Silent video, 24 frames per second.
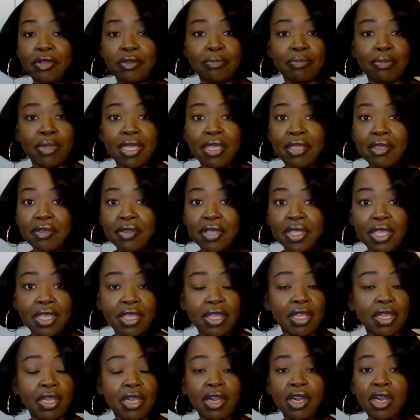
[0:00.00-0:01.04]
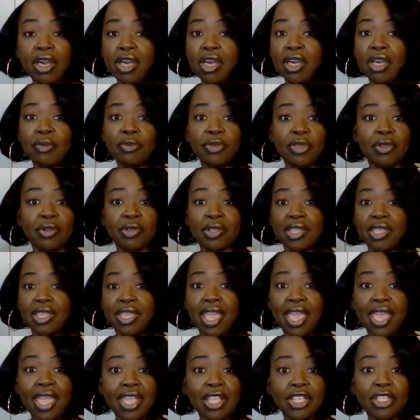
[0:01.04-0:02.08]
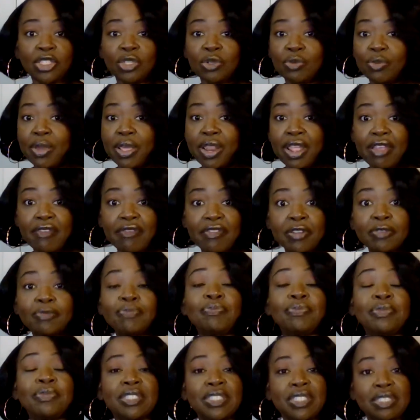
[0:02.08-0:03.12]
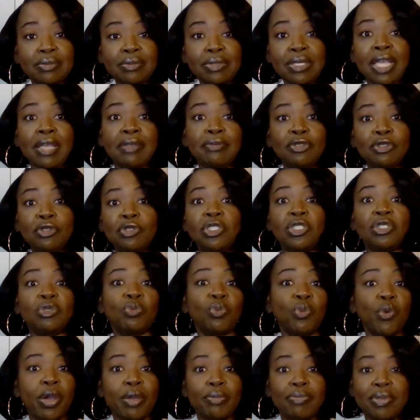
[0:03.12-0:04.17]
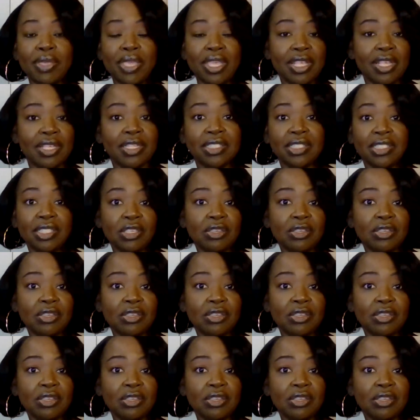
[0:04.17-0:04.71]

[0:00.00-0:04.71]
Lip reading: married, you're engaged or whatever, sometimes you just want peace.